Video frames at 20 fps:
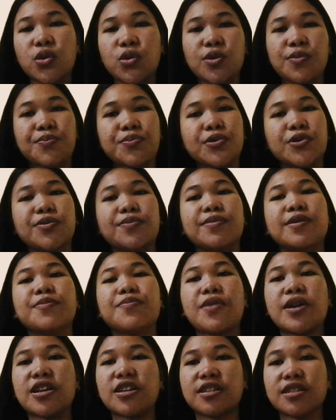to improve
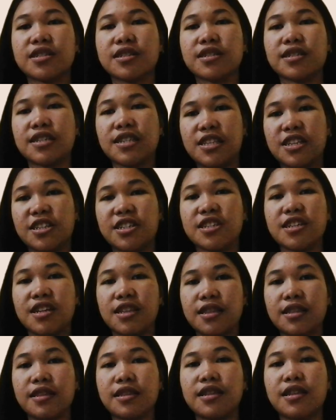the patient's
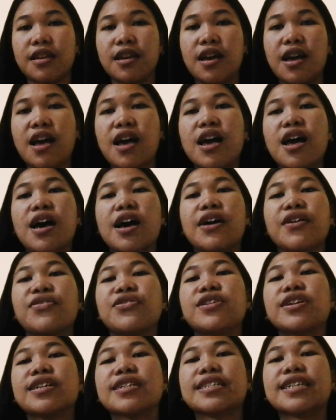condition. A
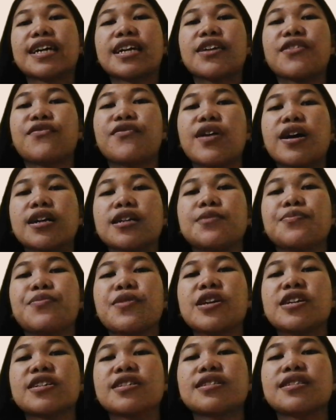nurse can affect the
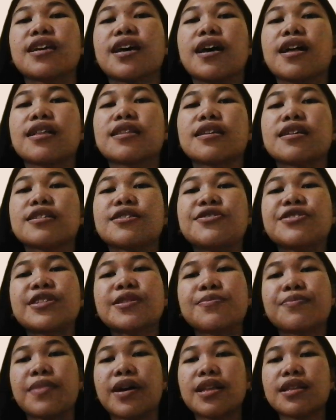patient's health and
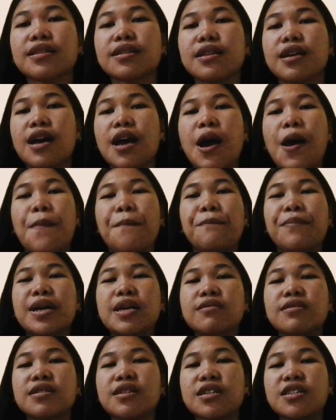treatment by
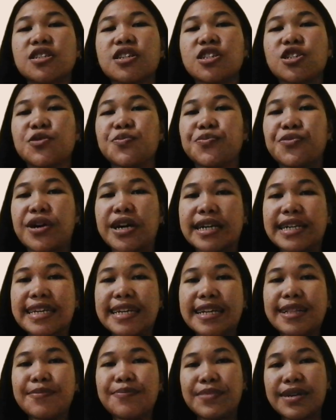using such
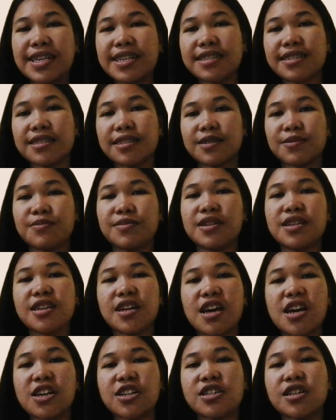practical means as
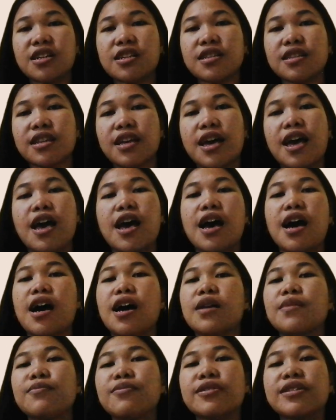medication
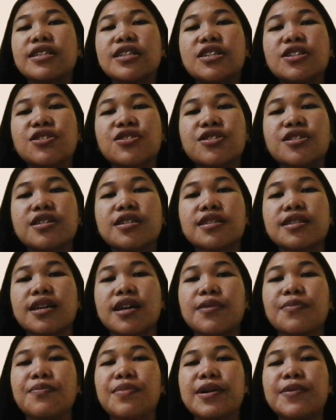and procedures
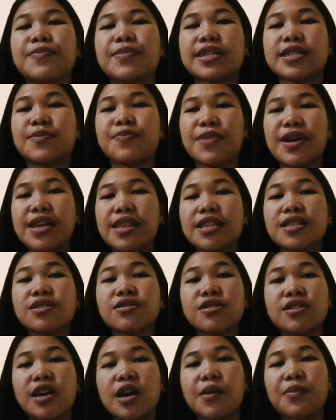and by
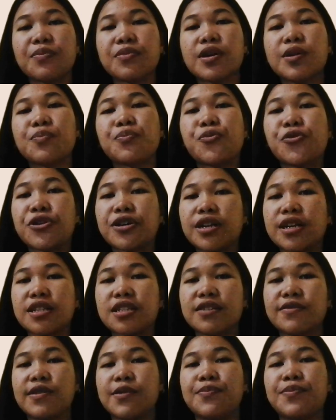explaining to them the
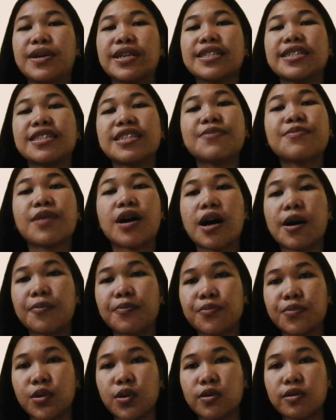importance of a positive
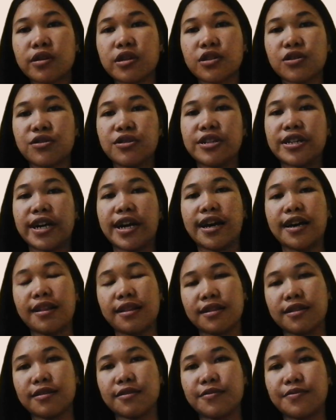approach to their
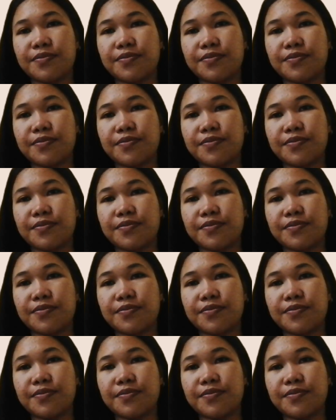health.